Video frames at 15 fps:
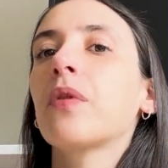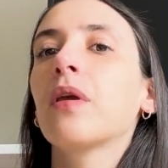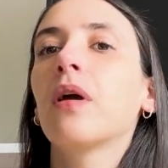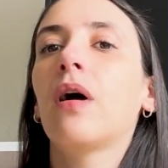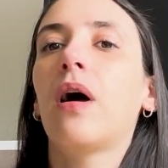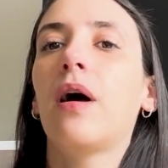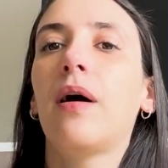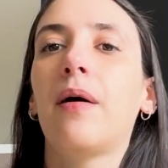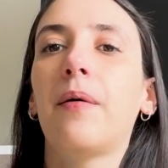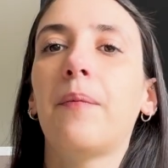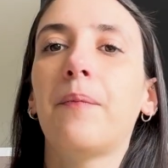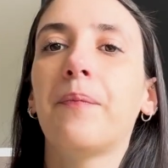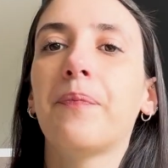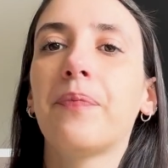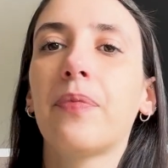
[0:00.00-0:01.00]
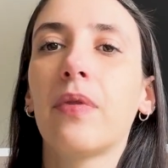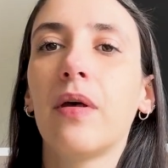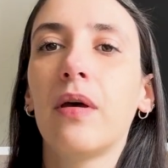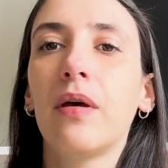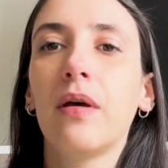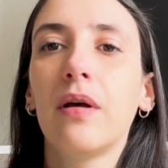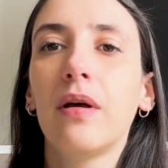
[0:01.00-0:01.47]

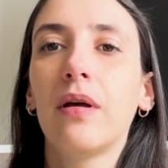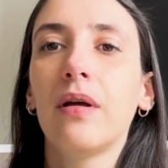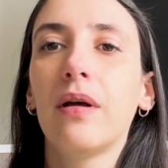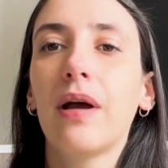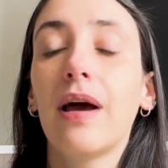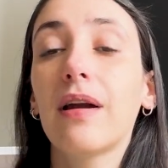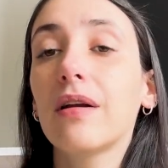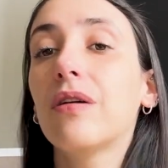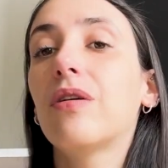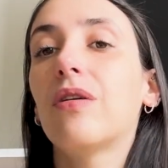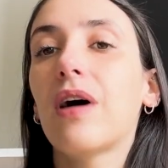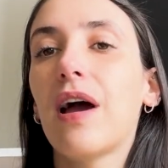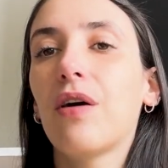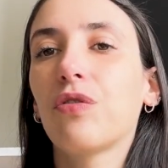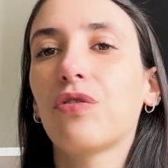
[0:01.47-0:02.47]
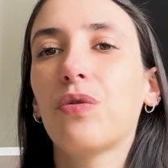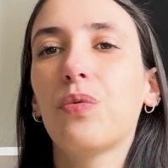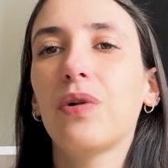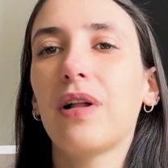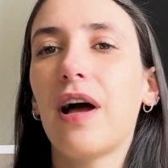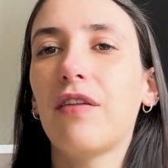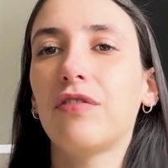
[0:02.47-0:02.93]
I don't know, I also
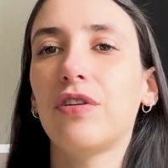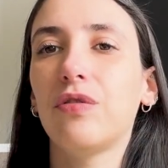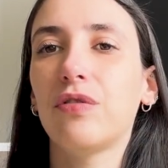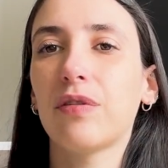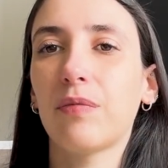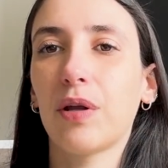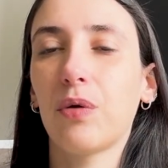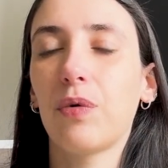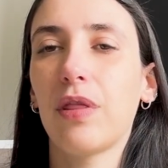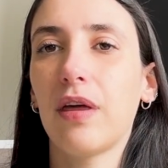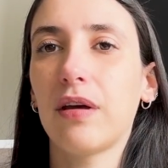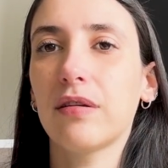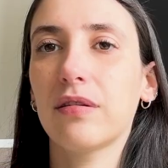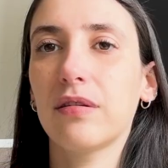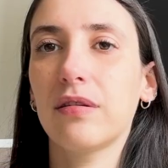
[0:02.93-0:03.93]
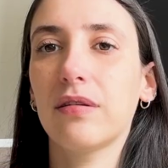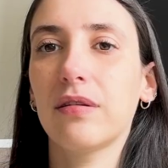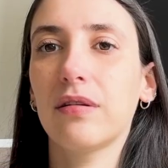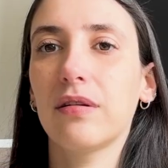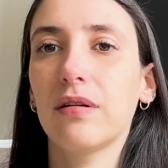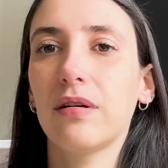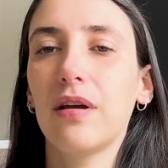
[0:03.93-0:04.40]
will have to do something with this.
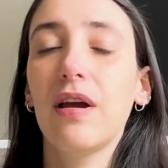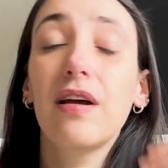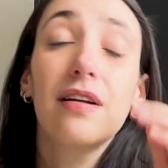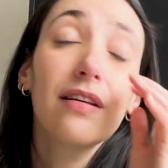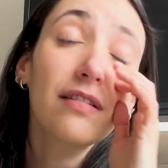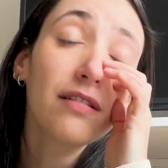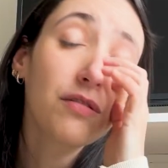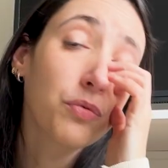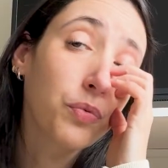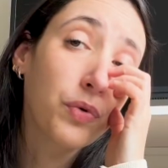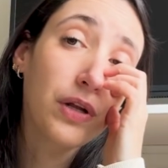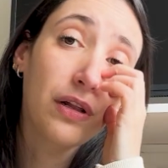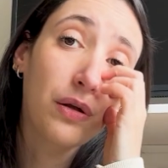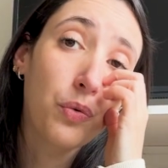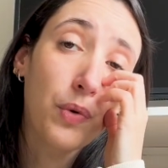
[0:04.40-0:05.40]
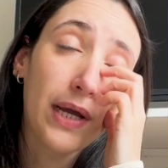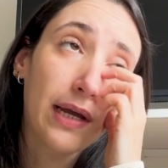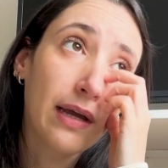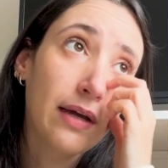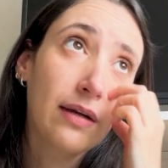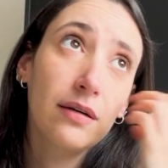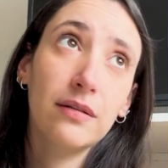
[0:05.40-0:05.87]
This is a really wing
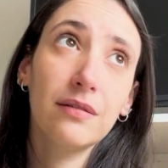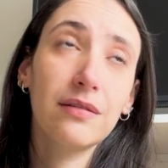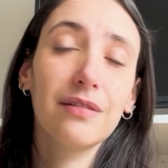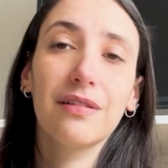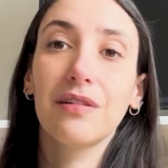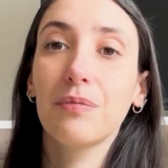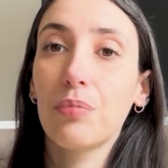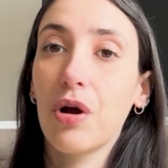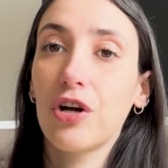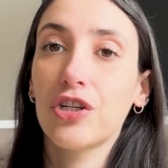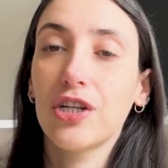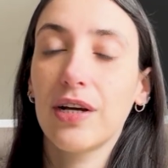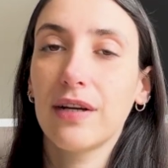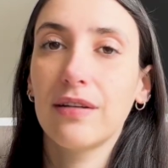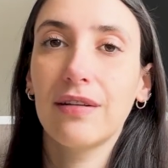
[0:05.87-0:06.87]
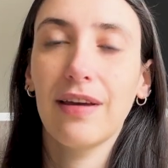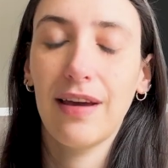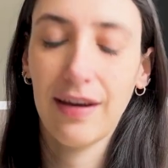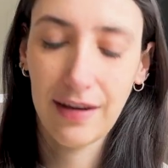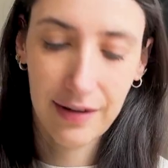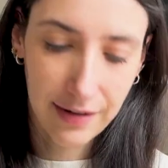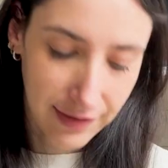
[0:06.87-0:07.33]
it project
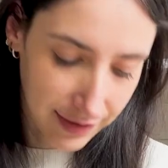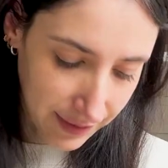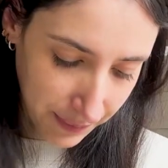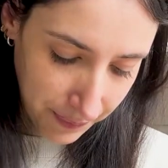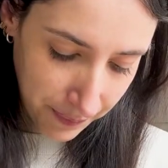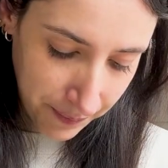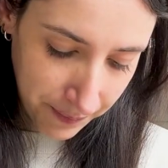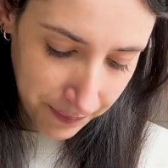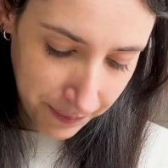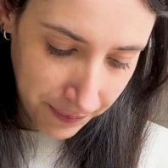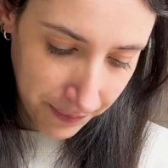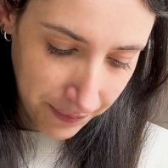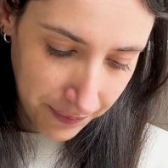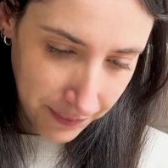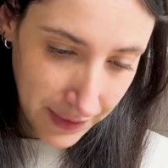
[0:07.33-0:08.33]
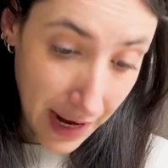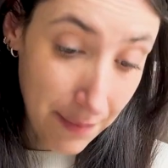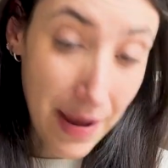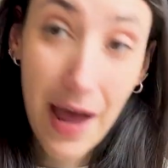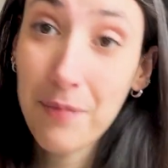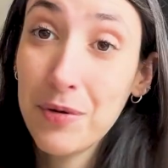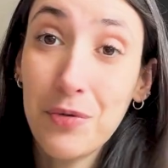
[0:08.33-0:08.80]
and I'm
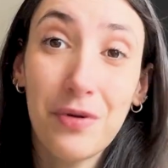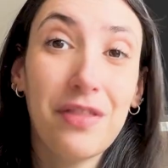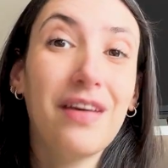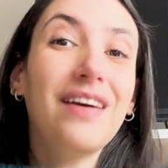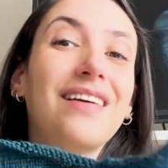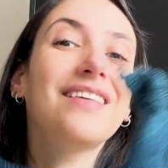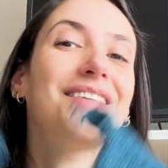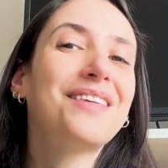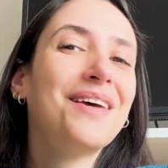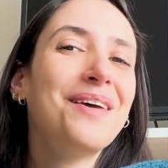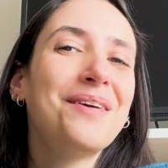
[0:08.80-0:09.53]
happy with this,